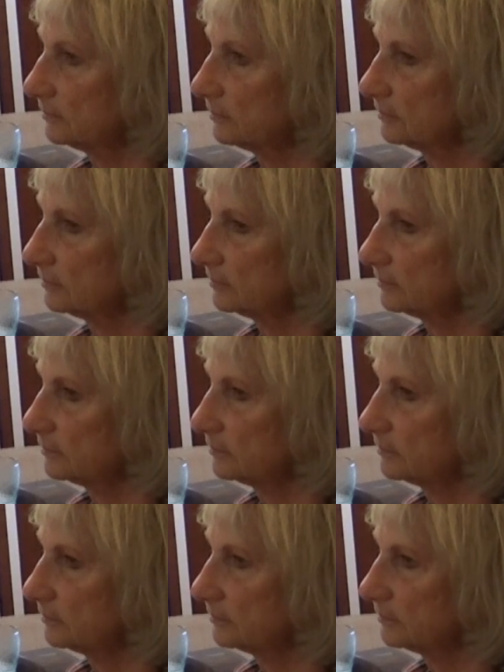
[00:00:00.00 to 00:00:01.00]

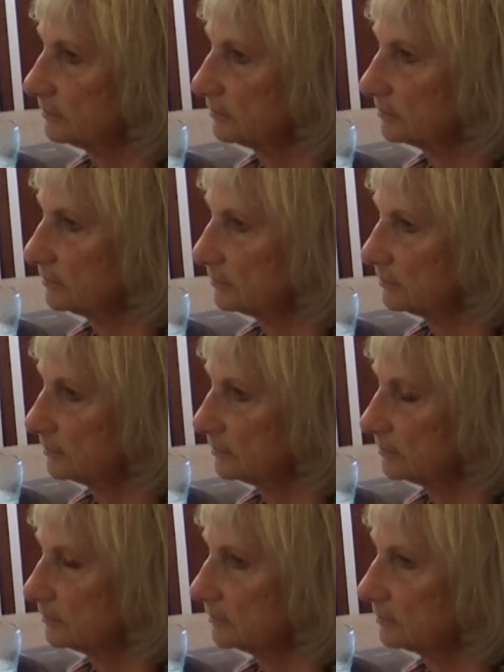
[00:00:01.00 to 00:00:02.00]

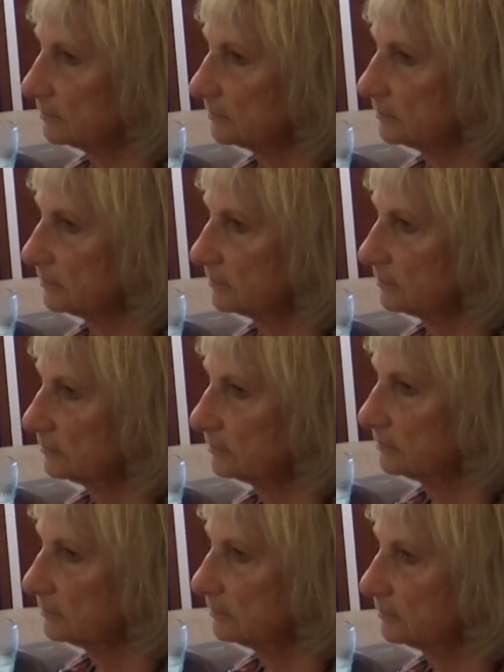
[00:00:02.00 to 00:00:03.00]

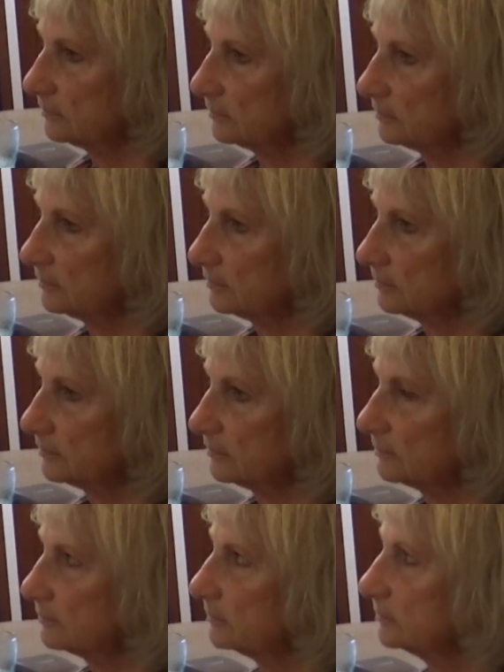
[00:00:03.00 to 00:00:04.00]

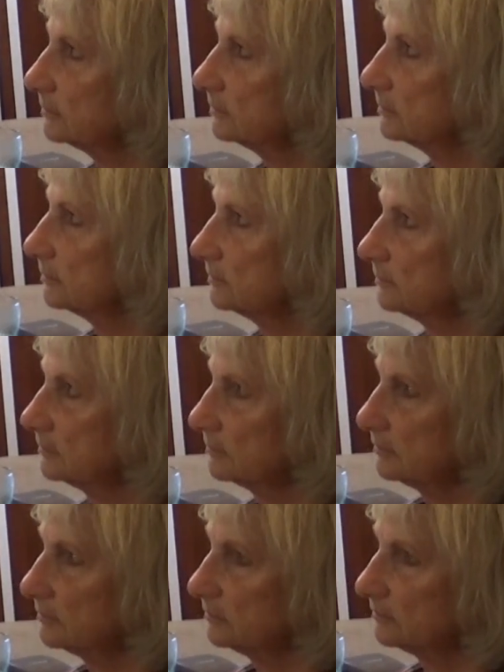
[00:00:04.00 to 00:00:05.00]

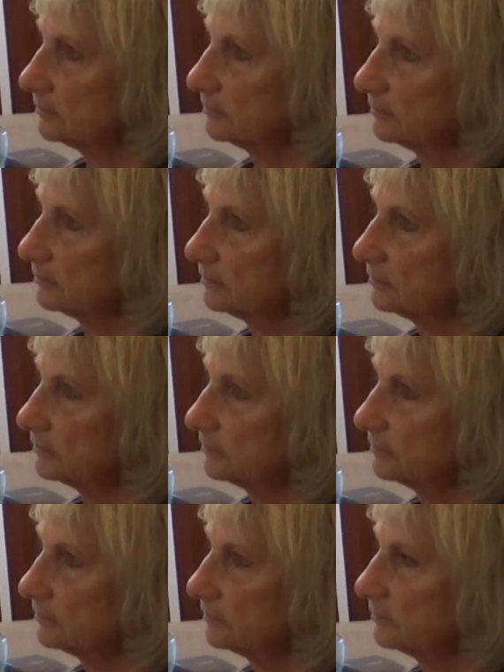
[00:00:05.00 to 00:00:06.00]

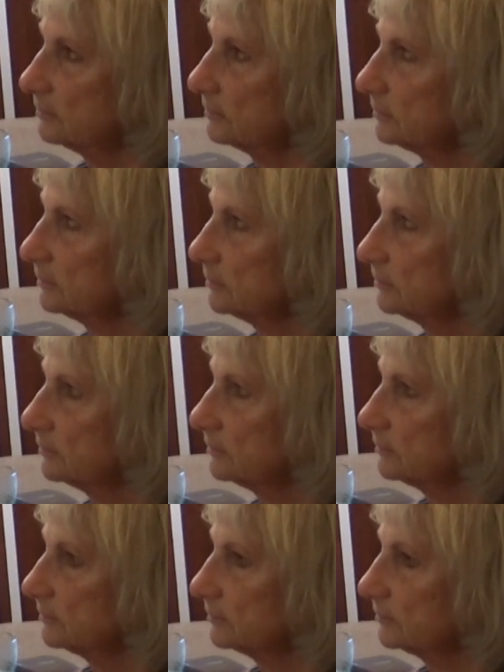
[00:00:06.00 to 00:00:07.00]

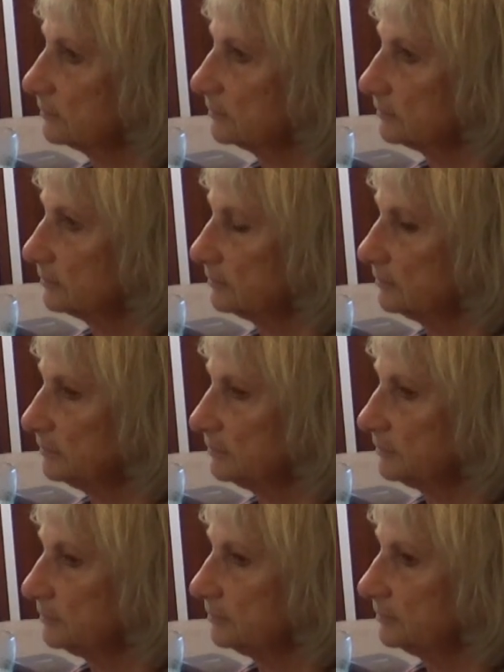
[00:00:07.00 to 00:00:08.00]
This person isn't speaking.